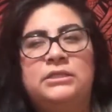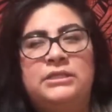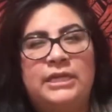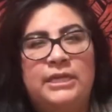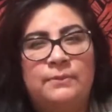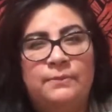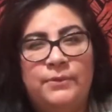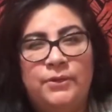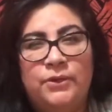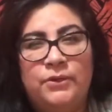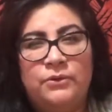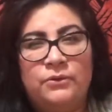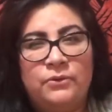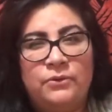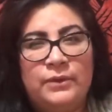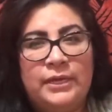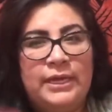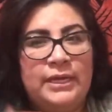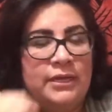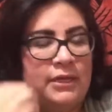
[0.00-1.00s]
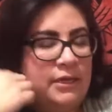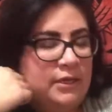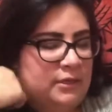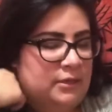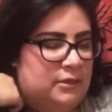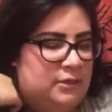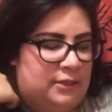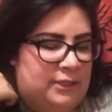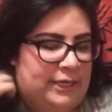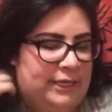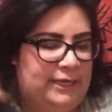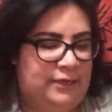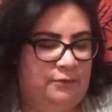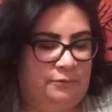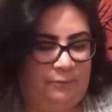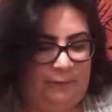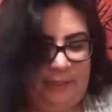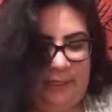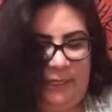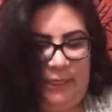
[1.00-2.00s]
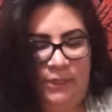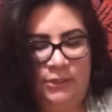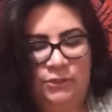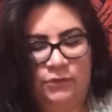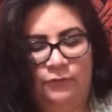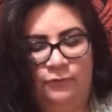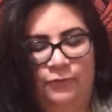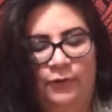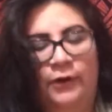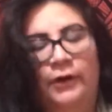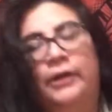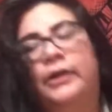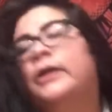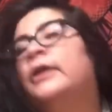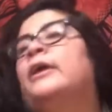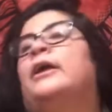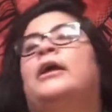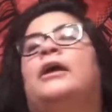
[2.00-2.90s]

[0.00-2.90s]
debut in a client reading so far,